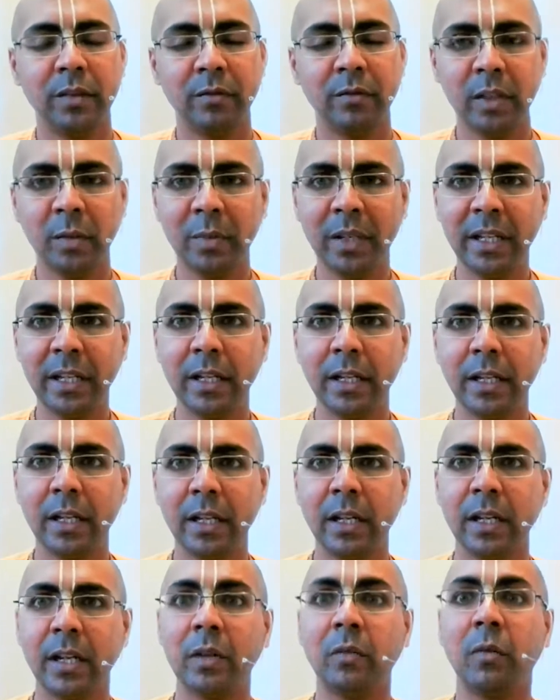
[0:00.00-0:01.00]
we may
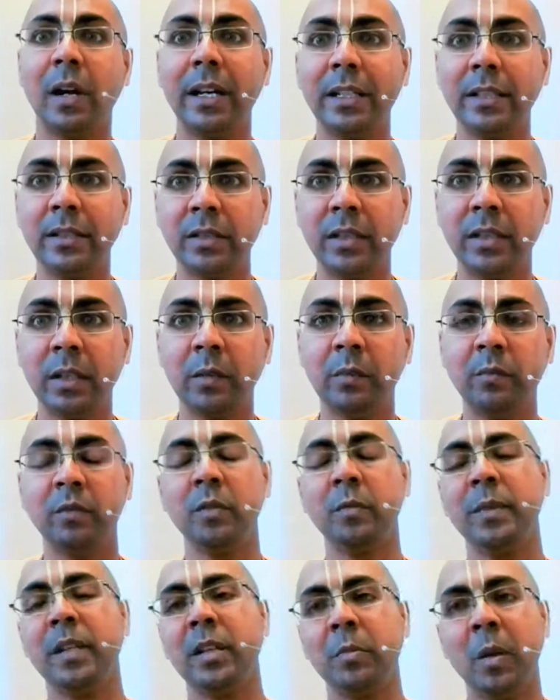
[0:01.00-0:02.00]
revise them, we
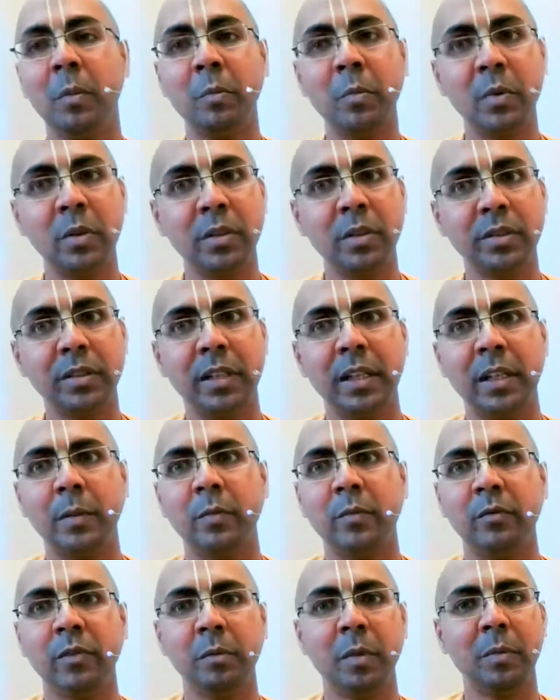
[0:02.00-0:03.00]
may remember
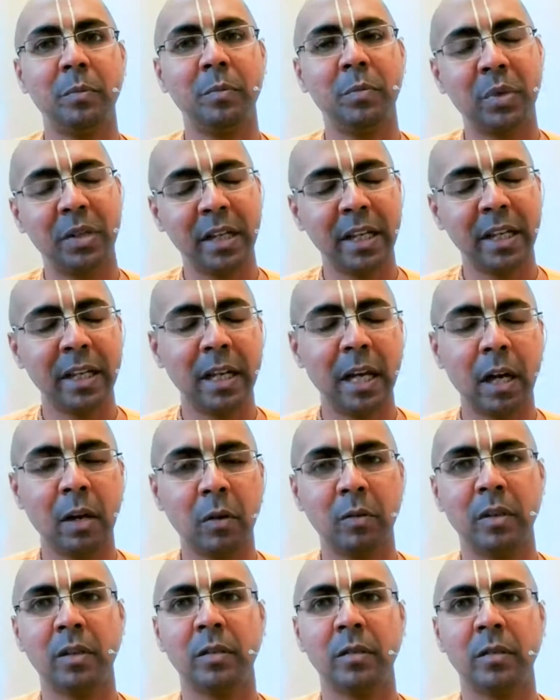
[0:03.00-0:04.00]
them, we may pray
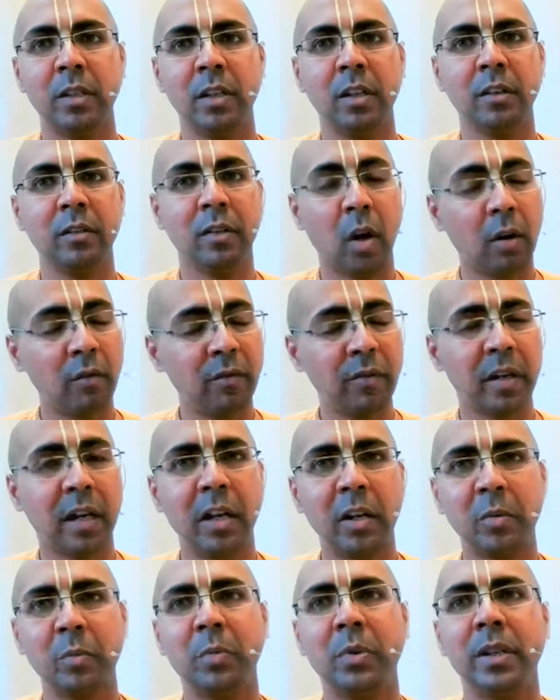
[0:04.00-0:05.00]
our offer
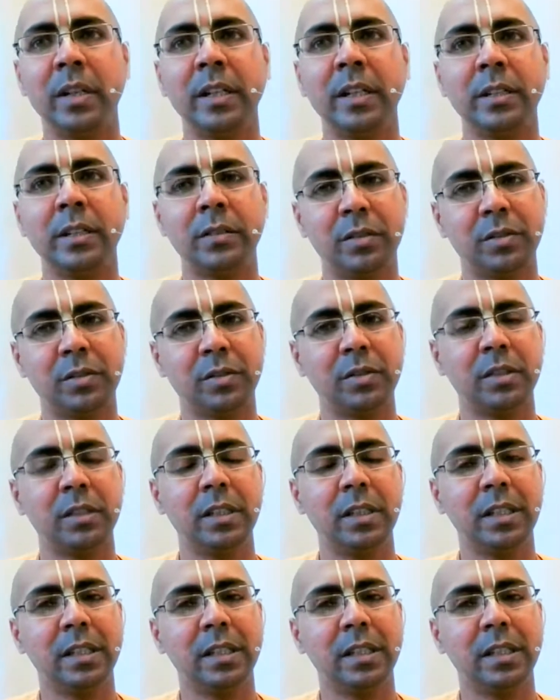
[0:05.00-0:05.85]
our prayers.